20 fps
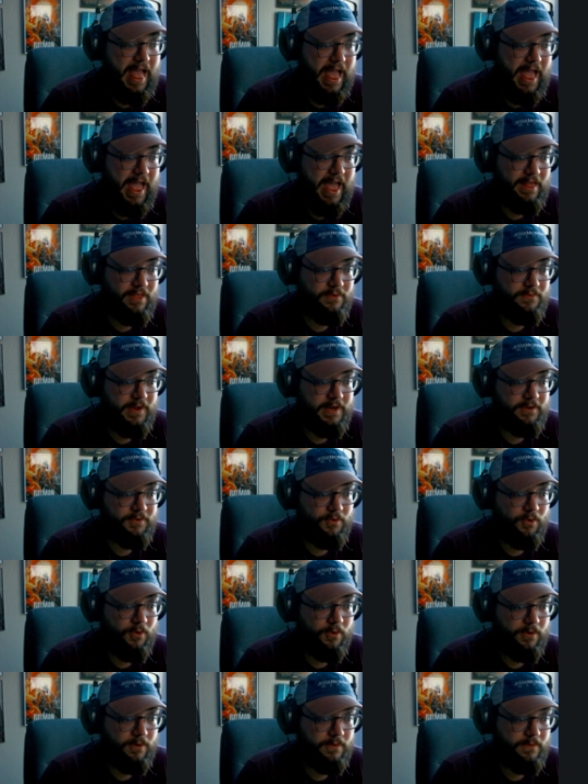elevated
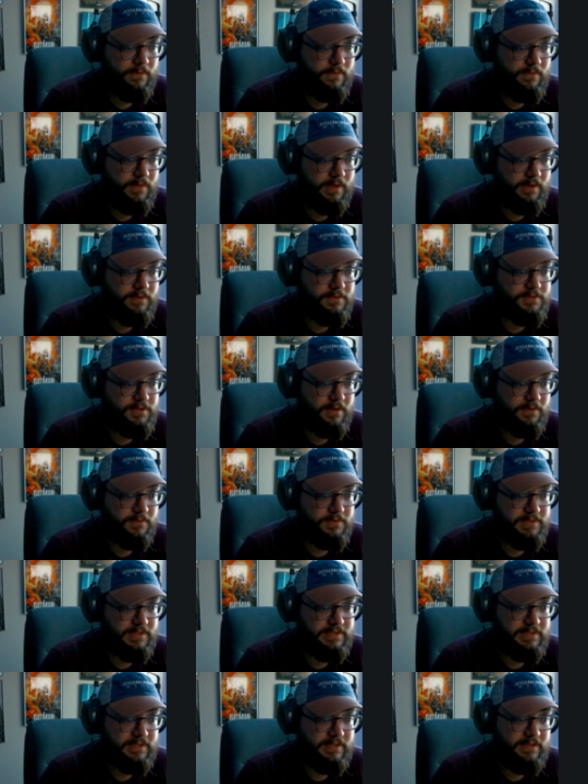horror, thank you, John
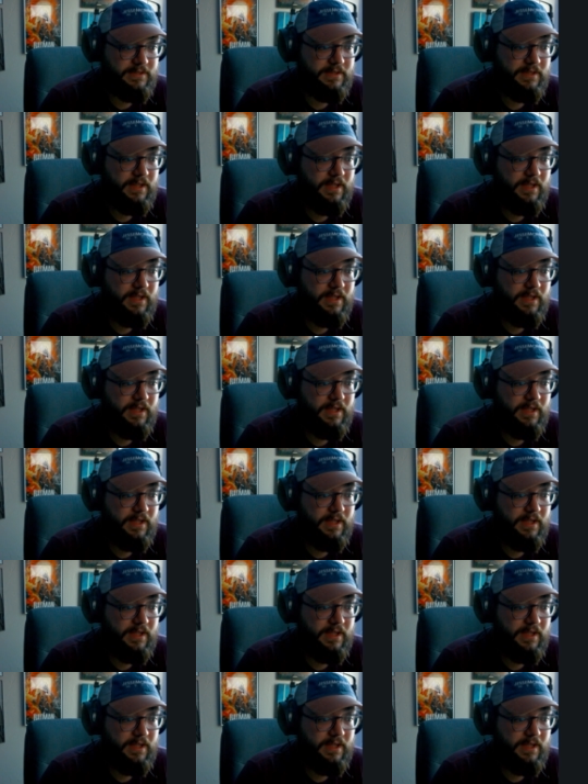Krasinski,